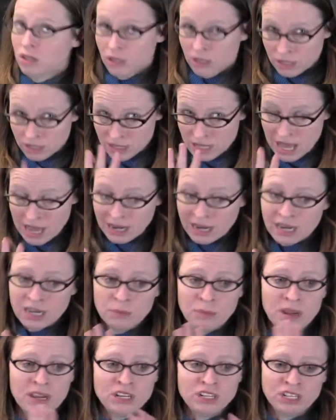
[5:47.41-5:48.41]
That kind
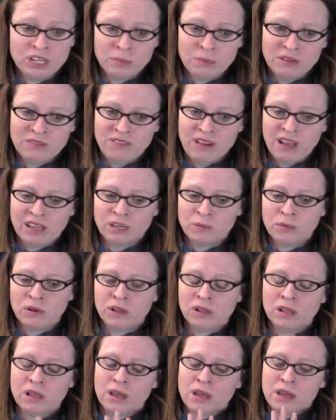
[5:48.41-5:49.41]
of page can be
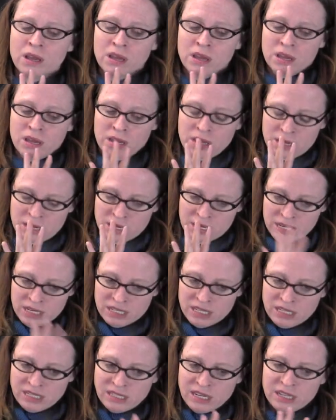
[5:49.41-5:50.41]
valuable.
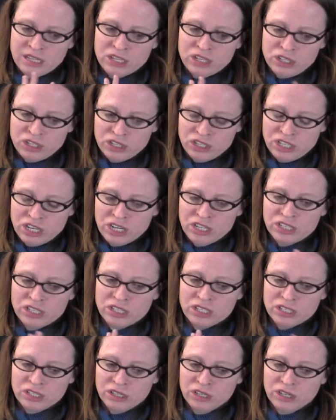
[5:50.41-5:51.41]
As I said, the search
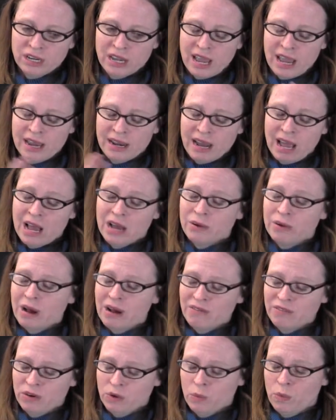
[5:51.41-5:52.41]
engines look at how
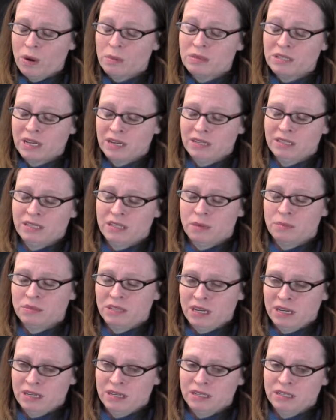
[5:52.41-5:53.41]
often a website is
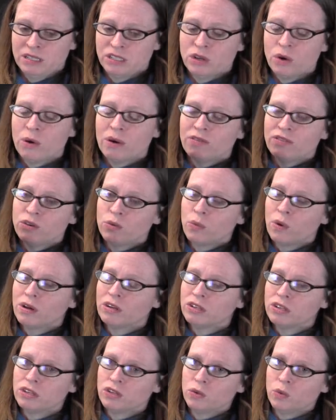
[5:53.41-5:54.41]
updated. So if you
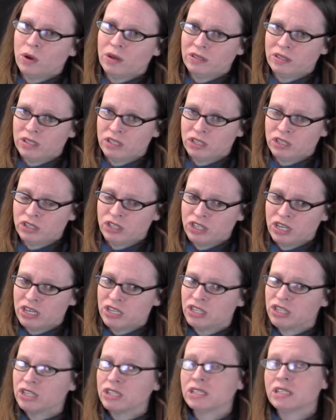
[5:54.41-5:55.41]
want to do well with the search
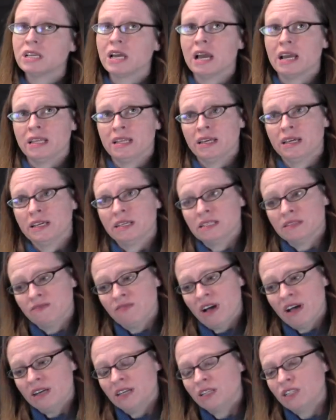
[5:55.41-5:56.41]
engines, I think it's
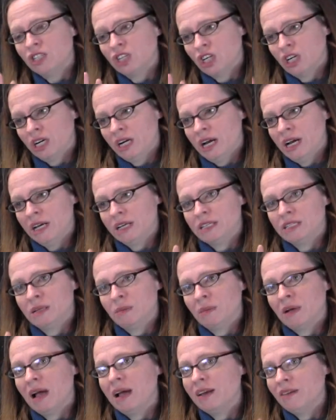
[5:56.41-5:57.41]
vital to create
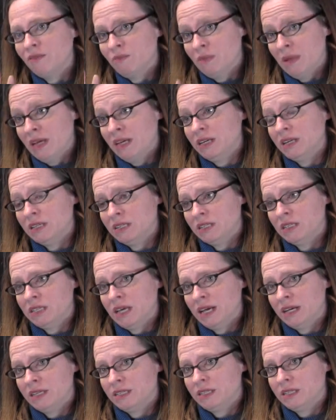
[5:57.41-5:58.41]
some kind of maintenance
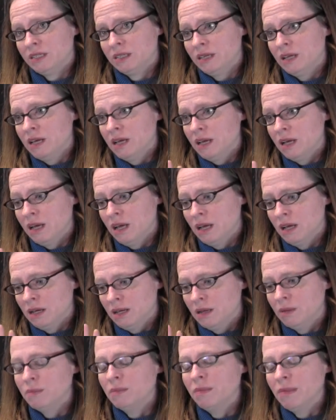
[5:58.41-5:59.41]
site,
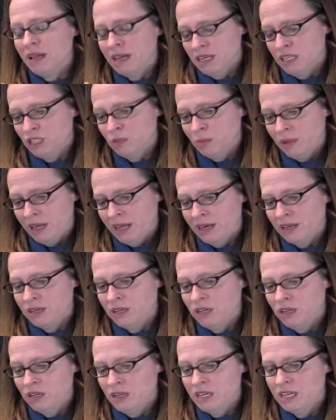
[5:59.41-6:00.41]
a maintenance
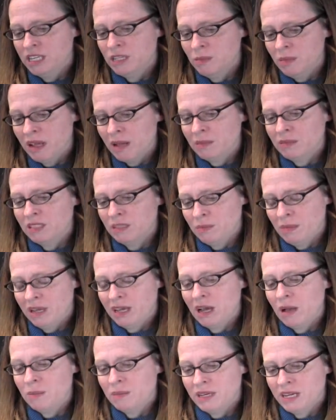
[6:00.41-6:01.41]
plan. You need to be able to
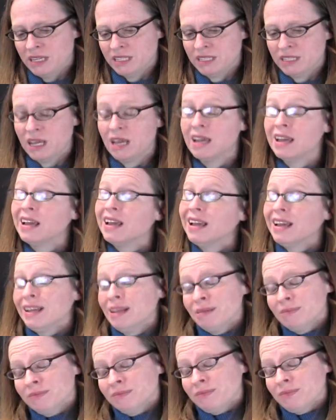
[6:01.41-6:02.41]
make updates.
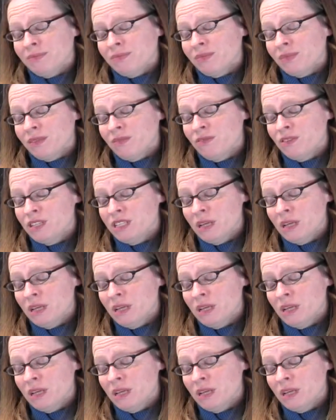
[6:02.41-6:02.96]
For